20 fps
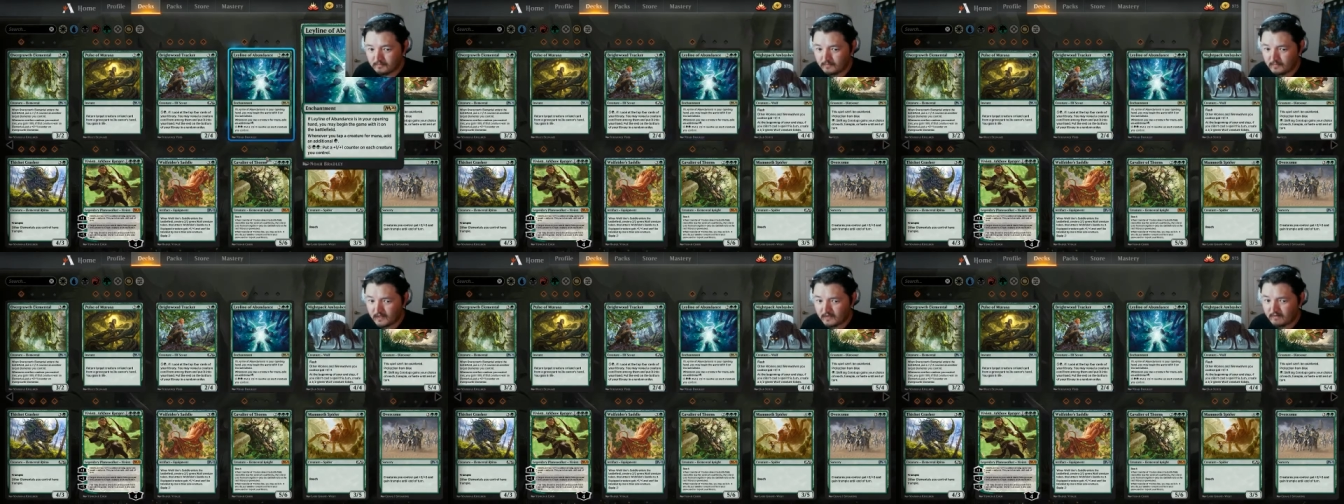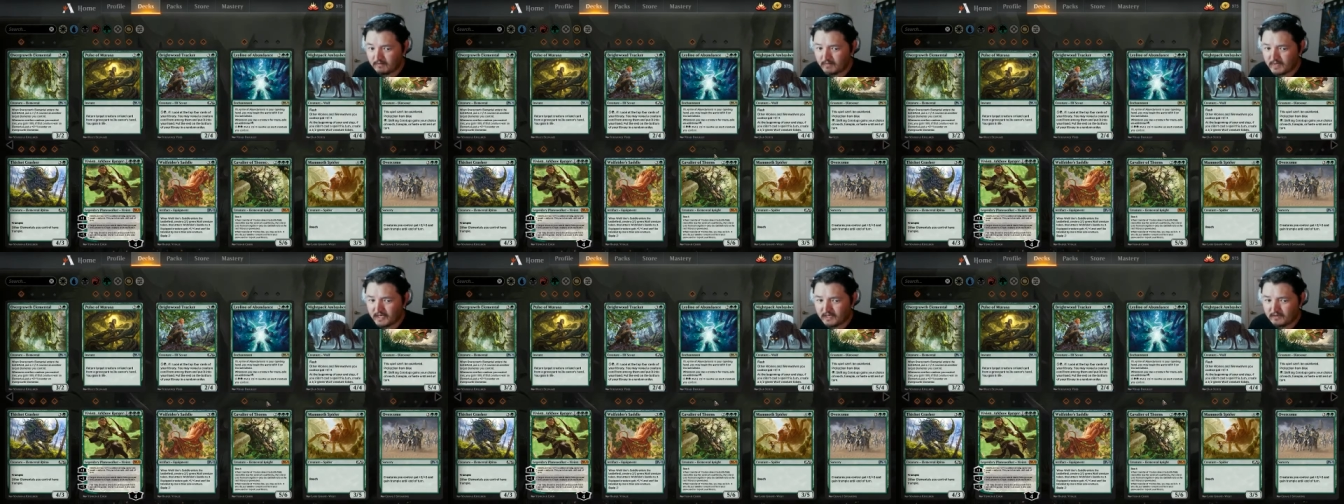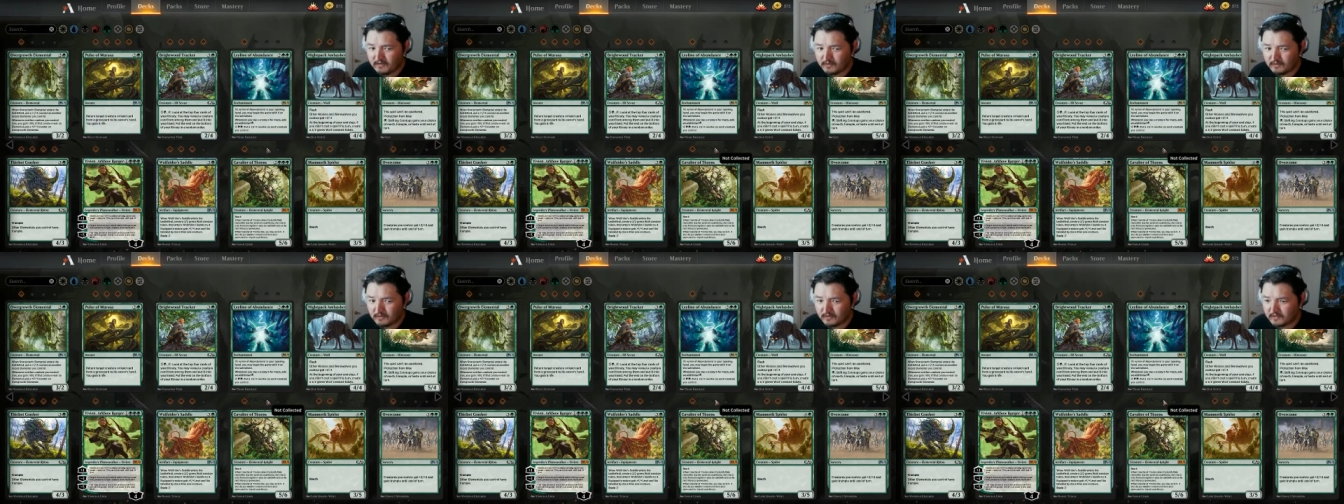If mana
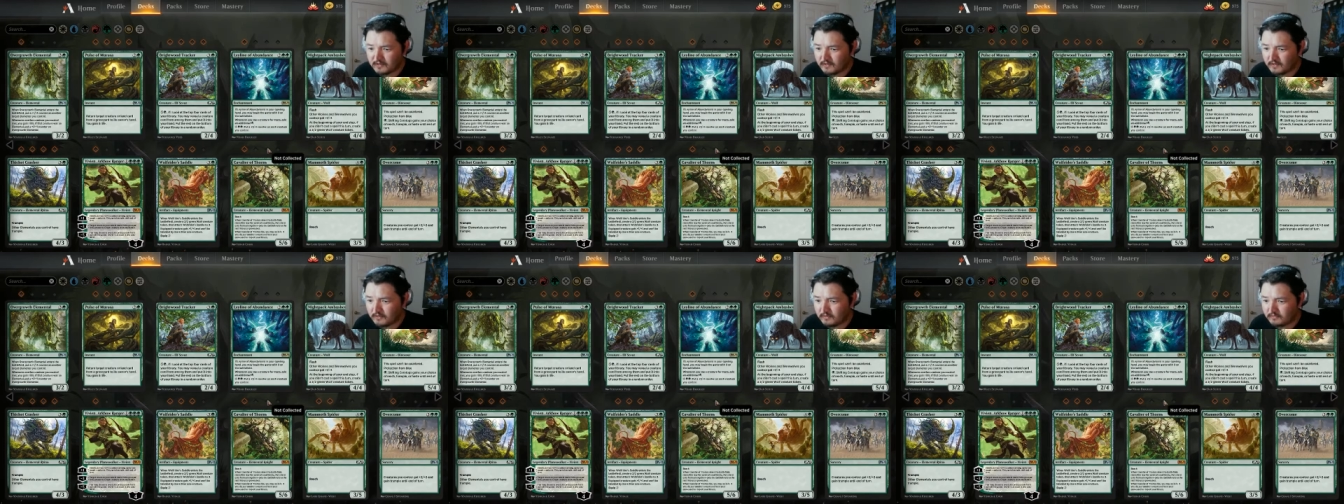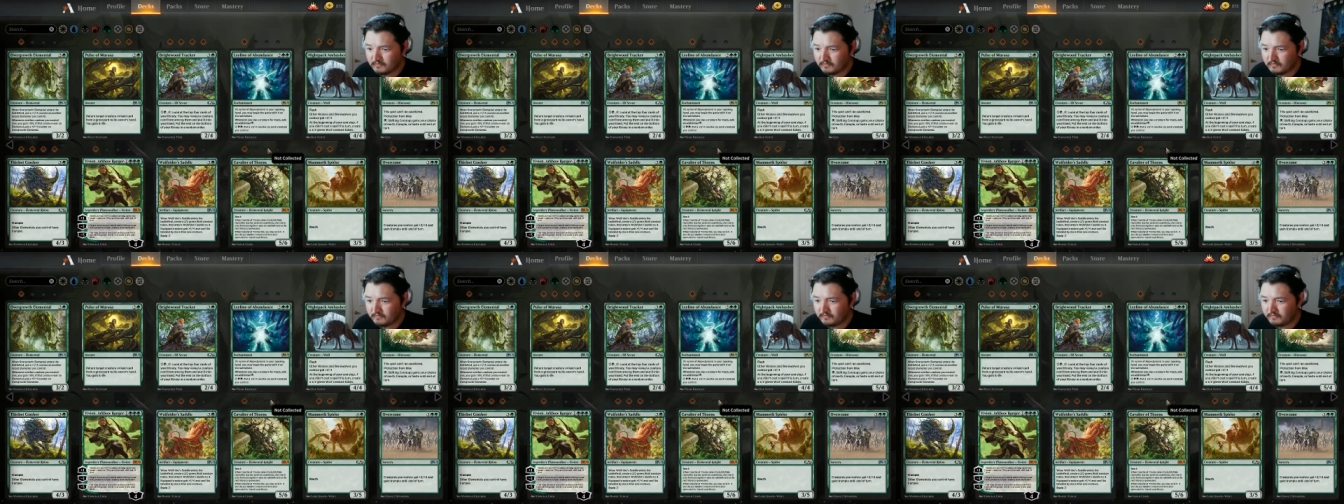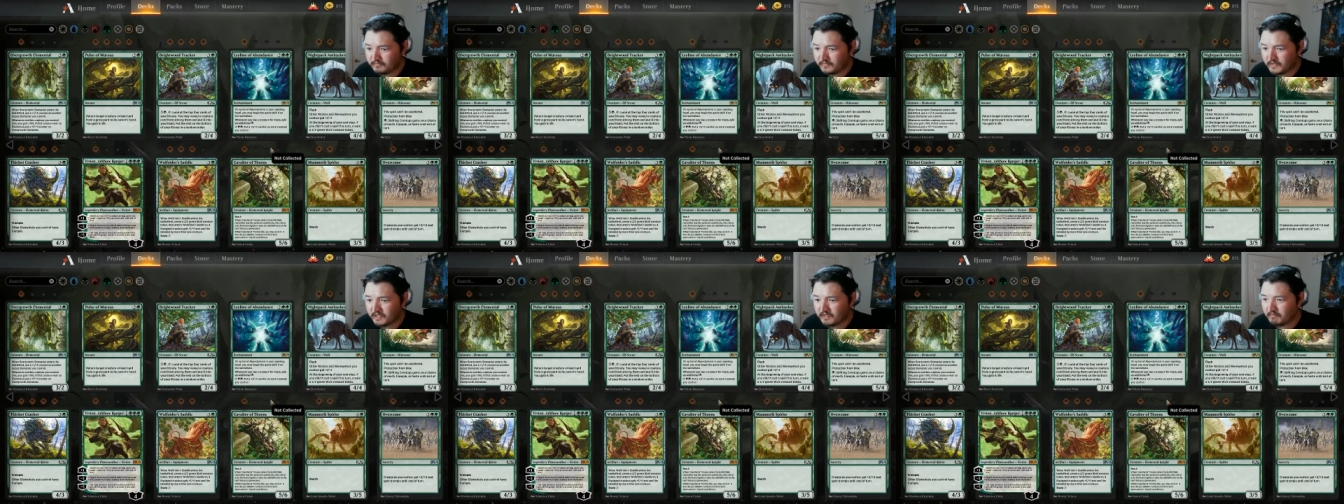dorks don't
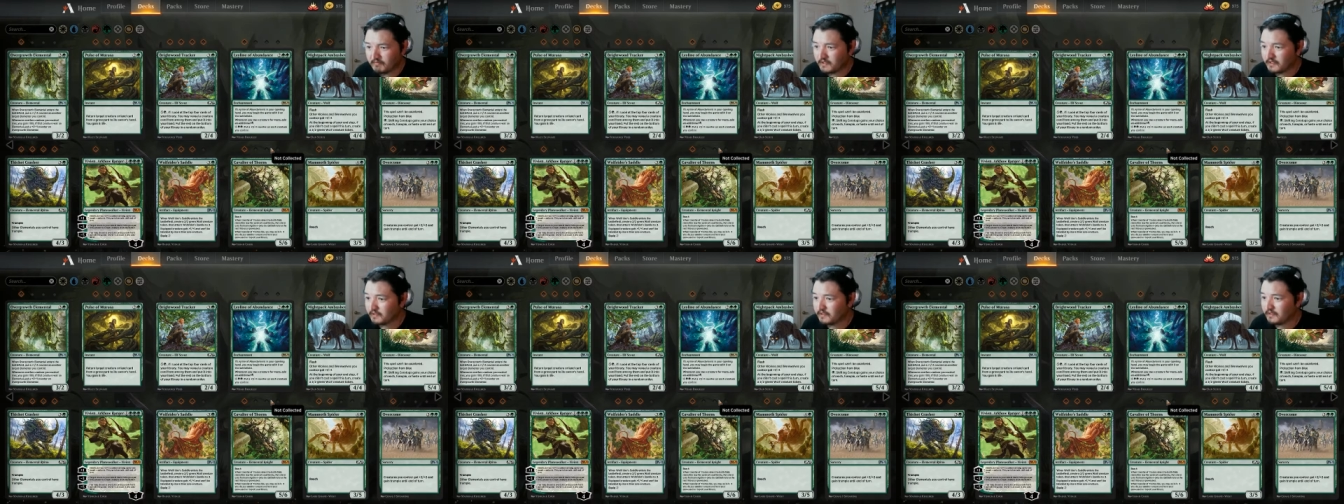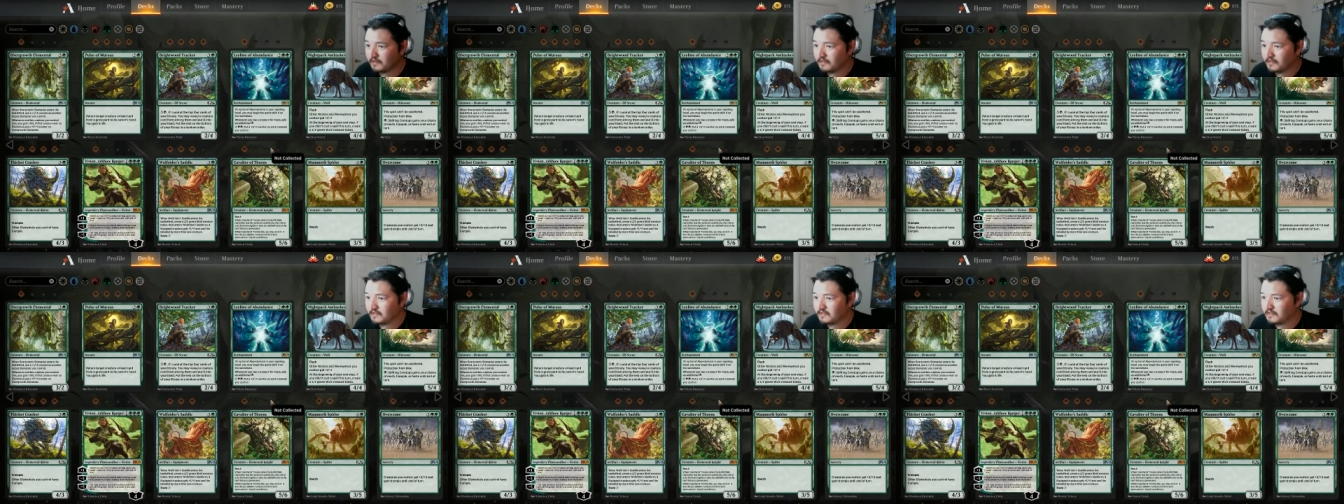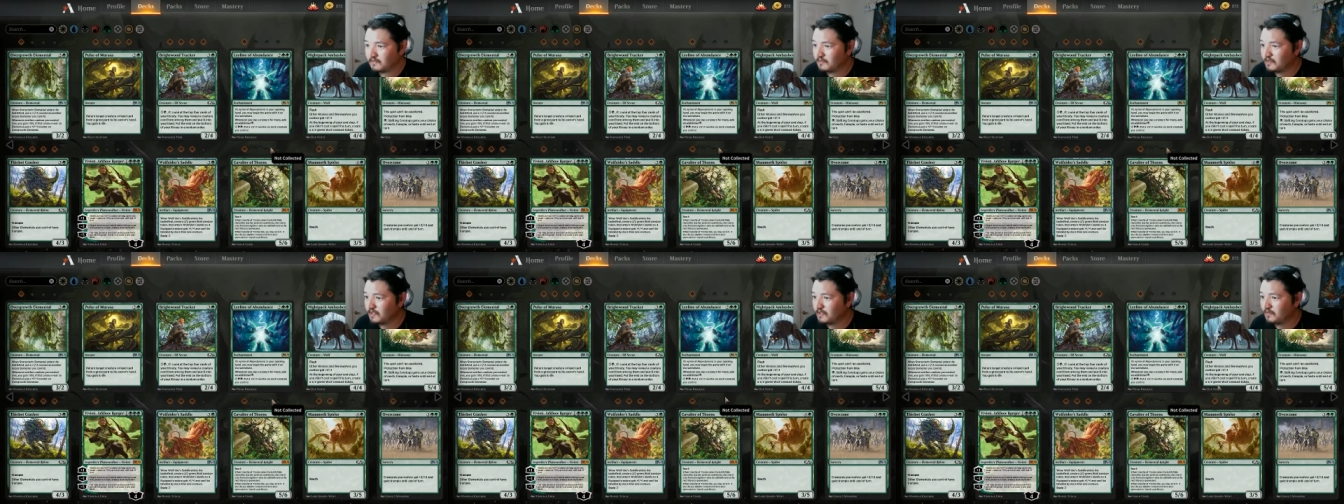get big targets
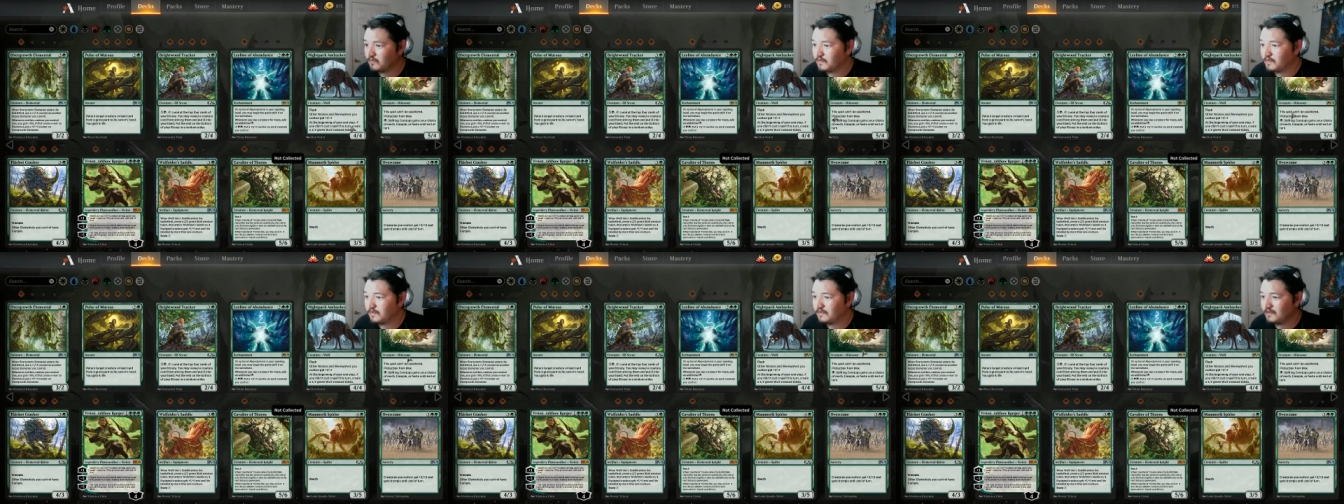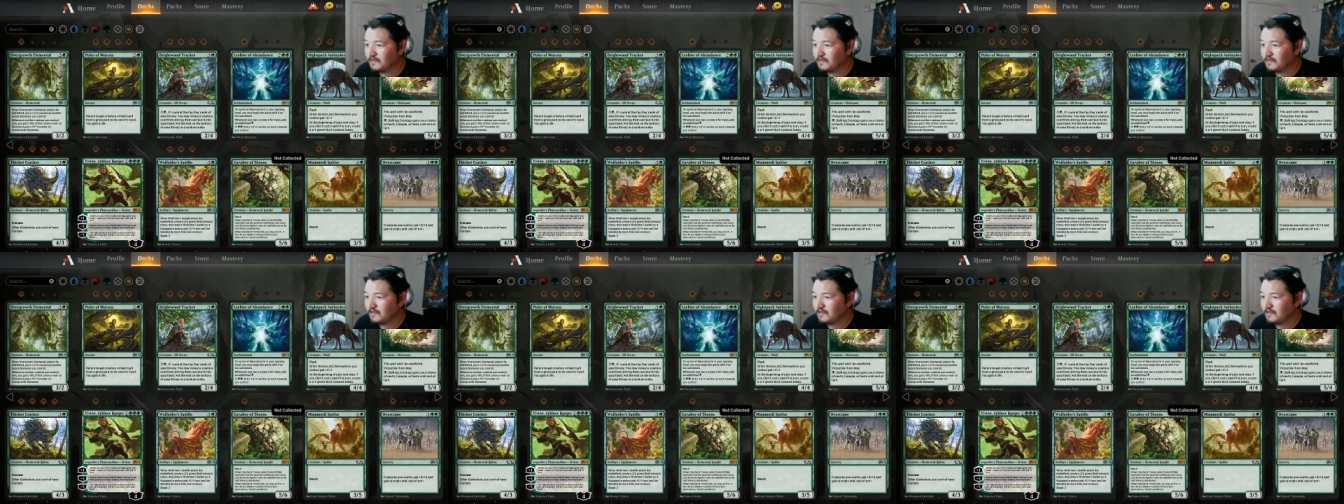to begin with.